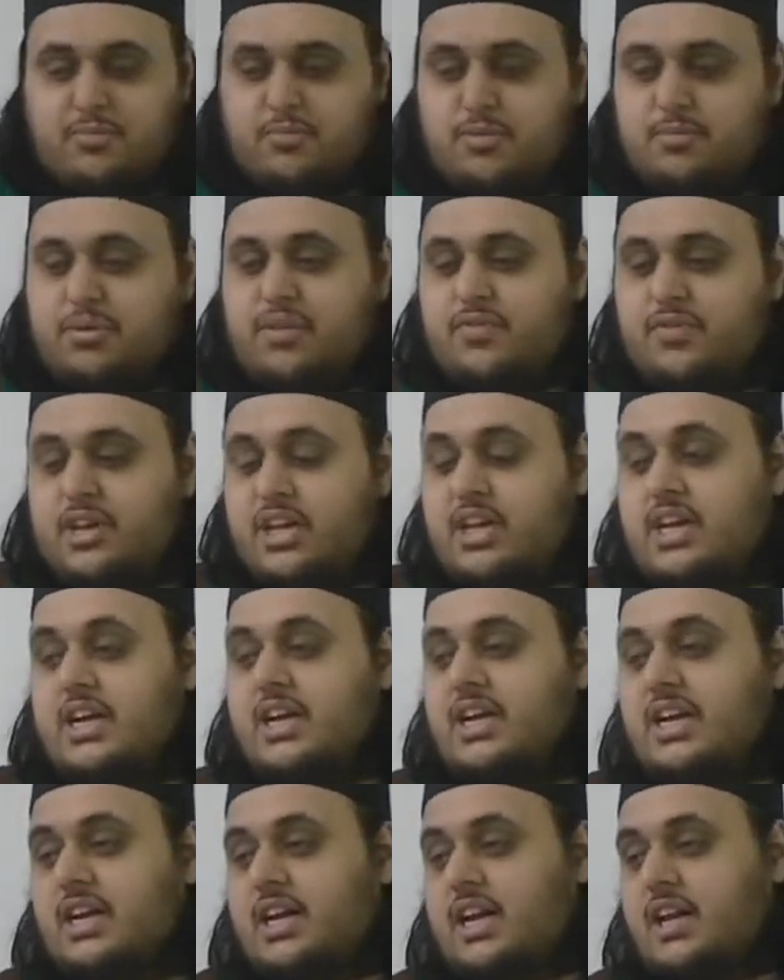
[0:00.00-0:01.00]
But briefly,
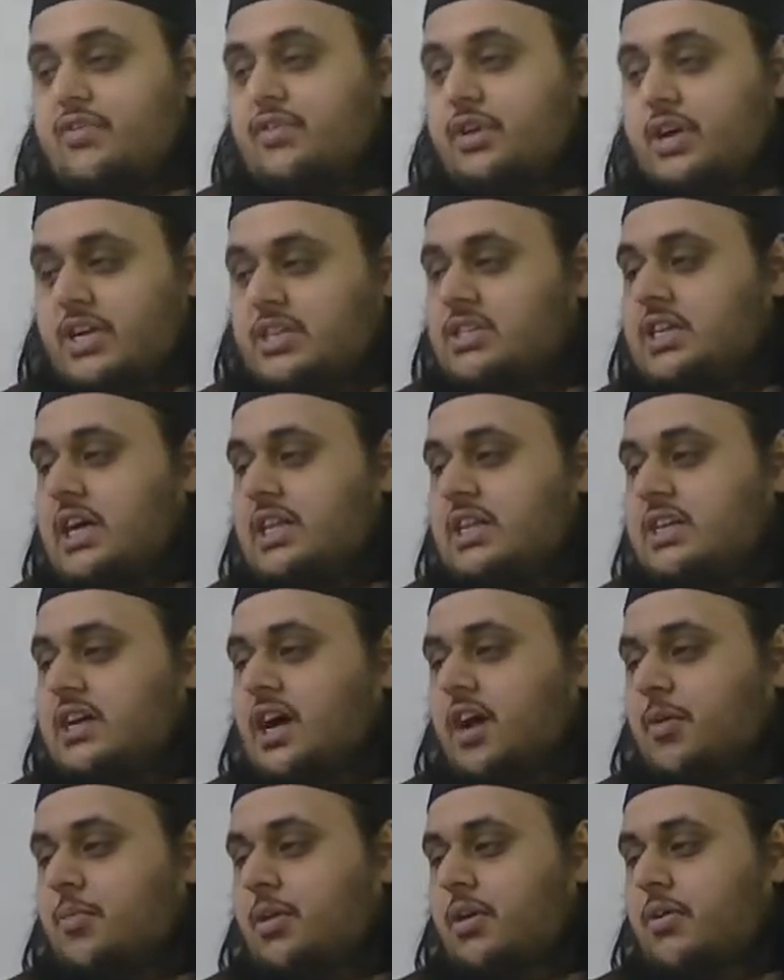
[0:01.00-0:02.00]
if you're inside the
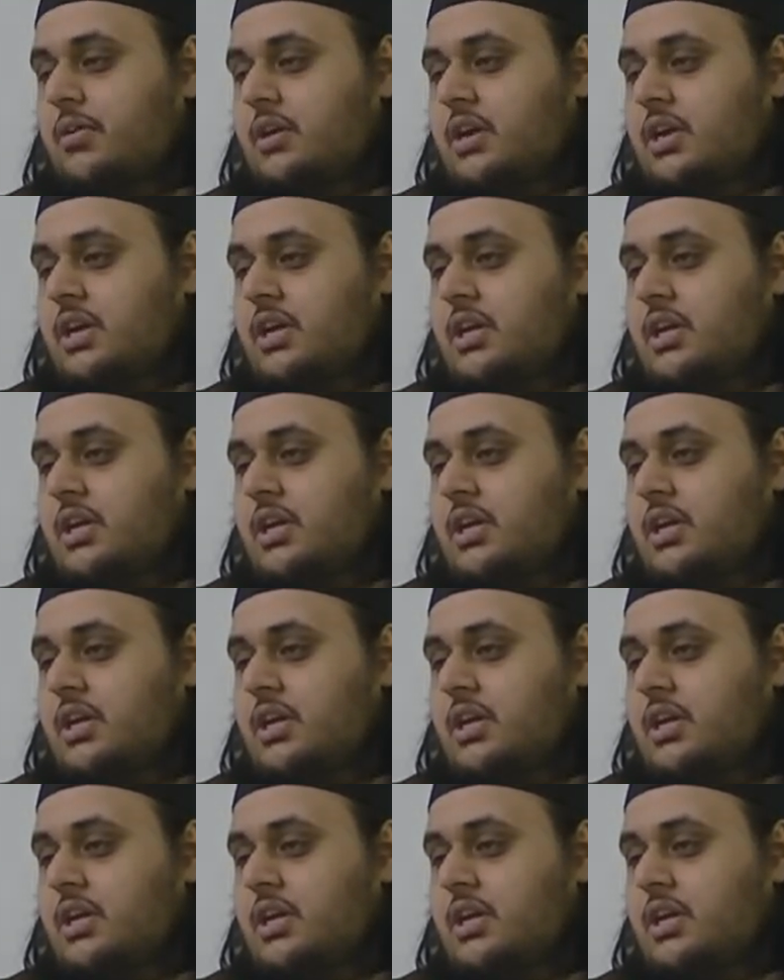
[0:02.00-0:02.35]
Kaaba,